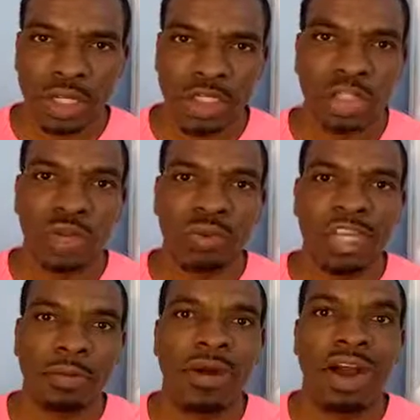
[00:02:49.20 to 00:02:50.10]

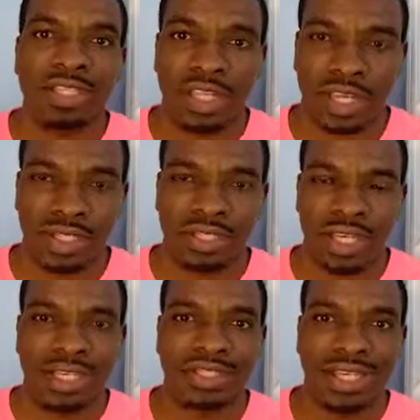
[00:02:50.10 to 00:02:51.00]
create a podcast.
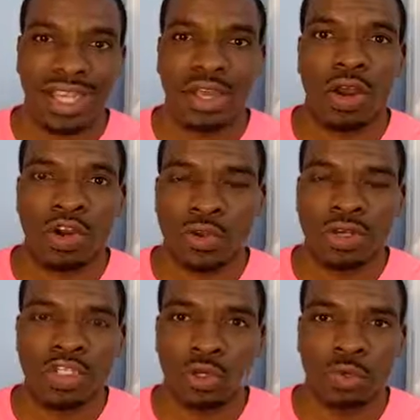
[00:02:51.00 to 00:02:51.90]
I can say, hey, are you
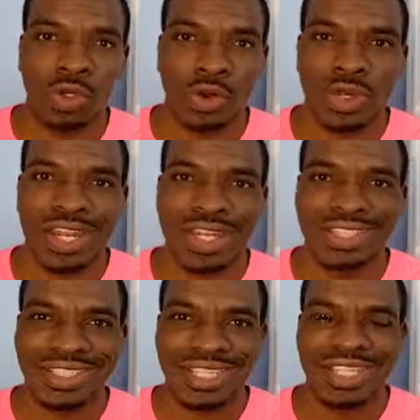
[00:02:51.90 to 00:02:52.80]
an entrepreneur that
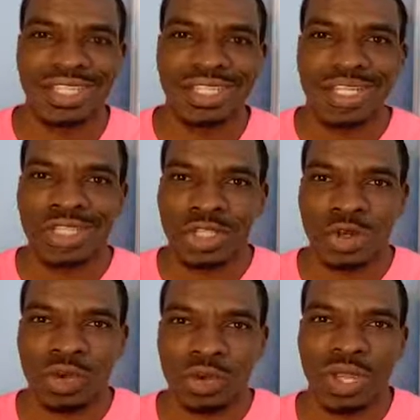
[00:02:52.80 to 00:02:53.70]
is looking to
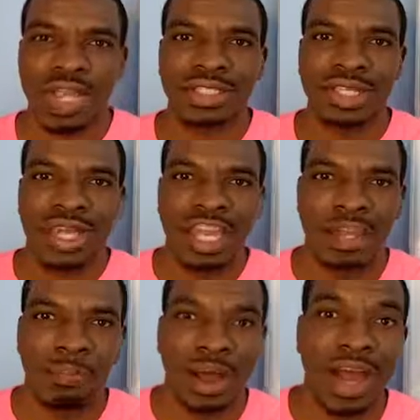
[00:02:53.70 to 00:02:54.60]
create
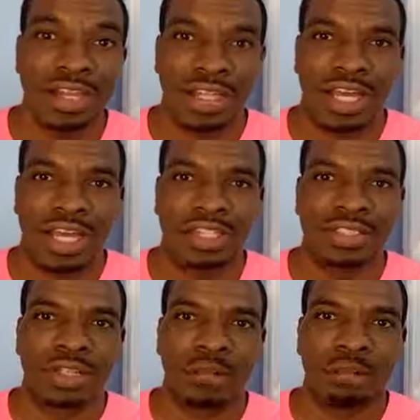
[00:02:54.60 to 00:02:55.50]
a
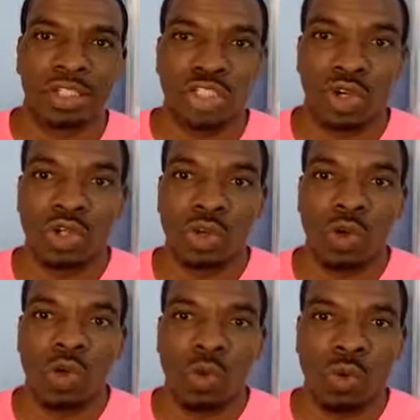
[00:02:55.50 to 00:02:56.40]
podcast but don't
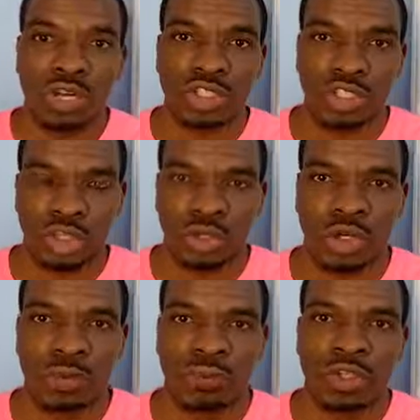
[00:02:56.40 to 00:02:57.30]
know where to
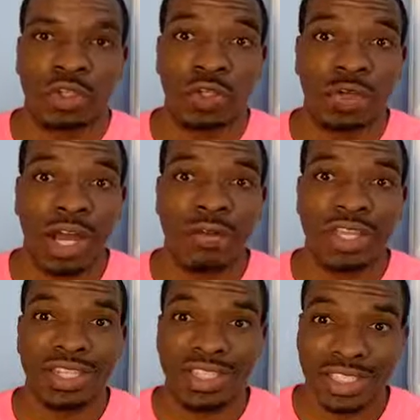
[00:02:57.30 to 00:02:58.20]
start? So now,
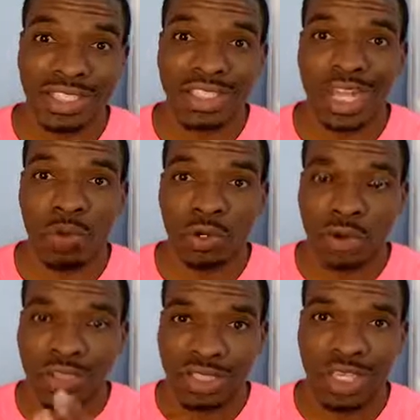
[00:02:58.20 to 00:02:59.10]
in addition to that, what
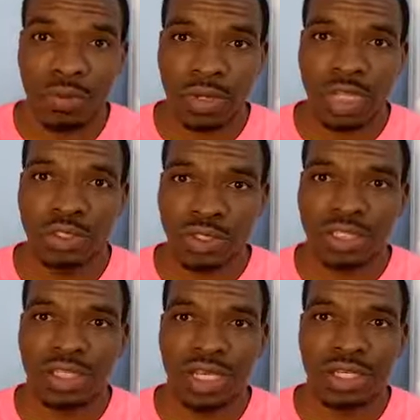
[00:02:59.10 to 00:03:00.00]
you're seeing right now is you're
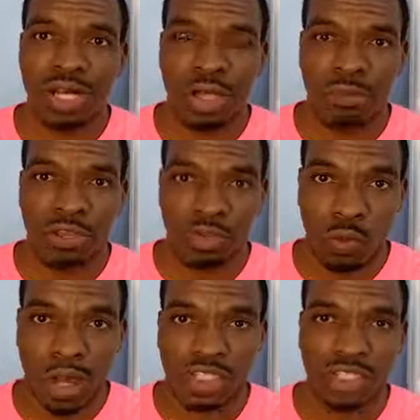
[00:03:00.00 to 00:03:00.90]
seeing, if you're
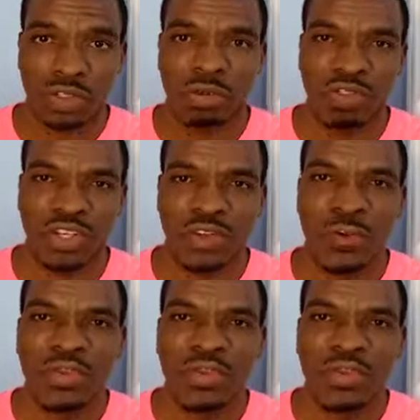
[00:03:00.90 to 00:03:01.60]
watching this on video,